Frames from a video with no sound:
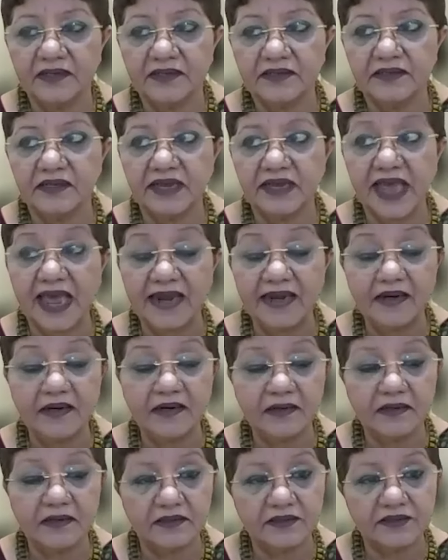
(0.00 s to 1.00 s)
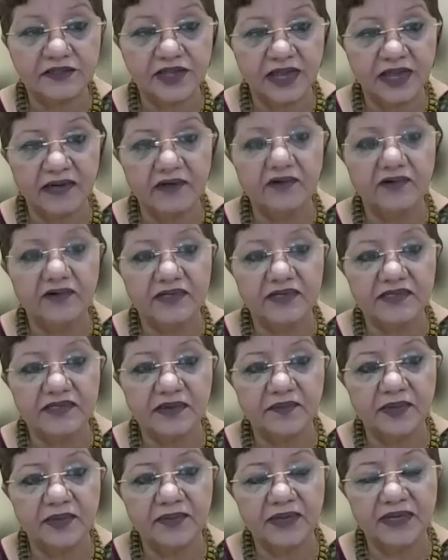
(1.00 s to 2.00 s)
that is the calendar year, Jan to
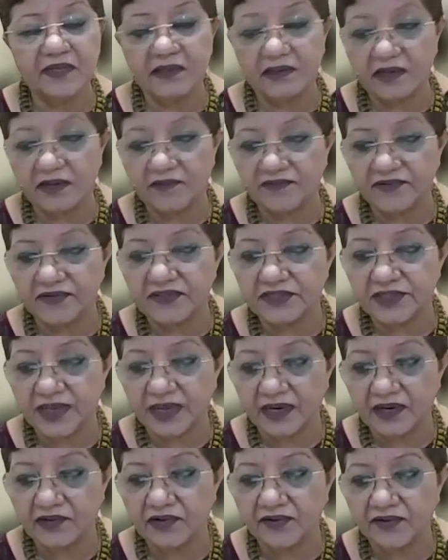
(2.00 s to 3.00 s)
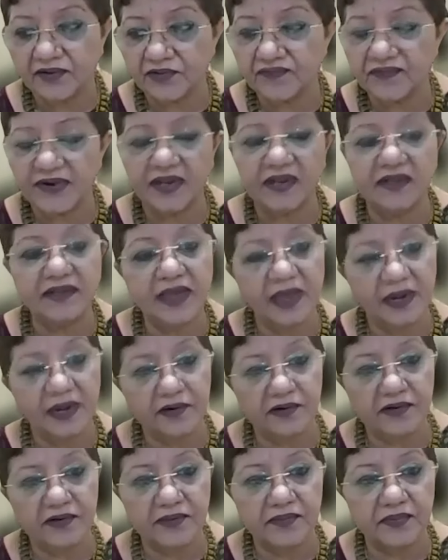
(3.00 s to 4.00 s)
December, by 31st Jan, you have to file the
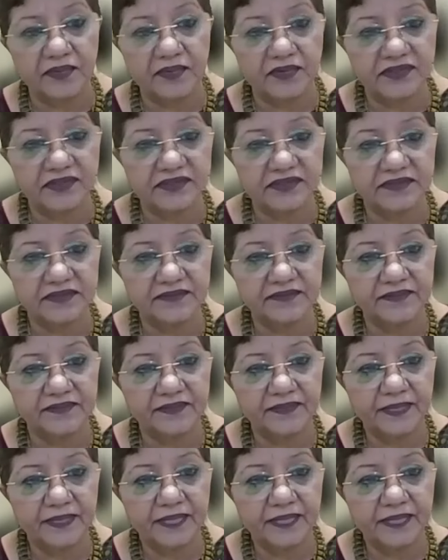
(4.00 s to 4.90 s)
annual reports.